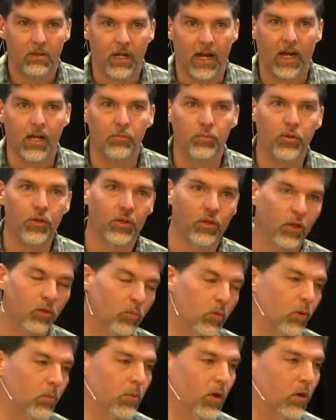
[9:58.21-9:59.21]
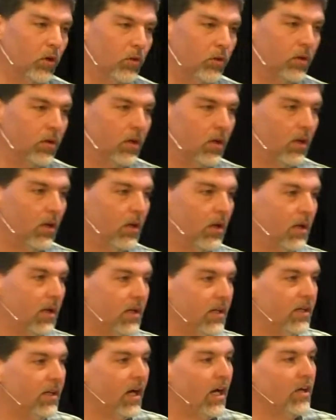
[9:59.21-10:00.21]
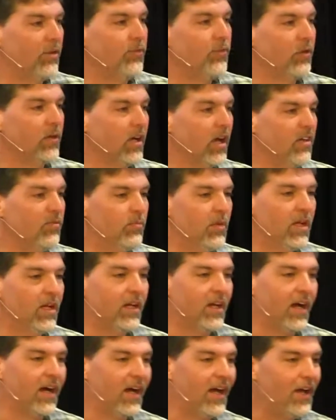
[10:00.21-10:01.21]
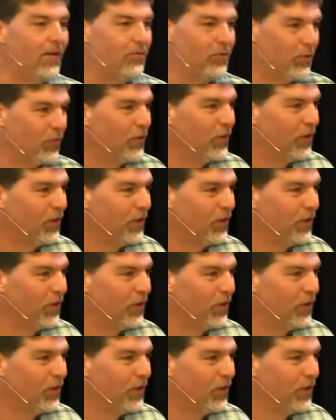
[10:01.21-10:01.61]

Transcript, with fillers: I can put it a little more bold God forgave me, and I have to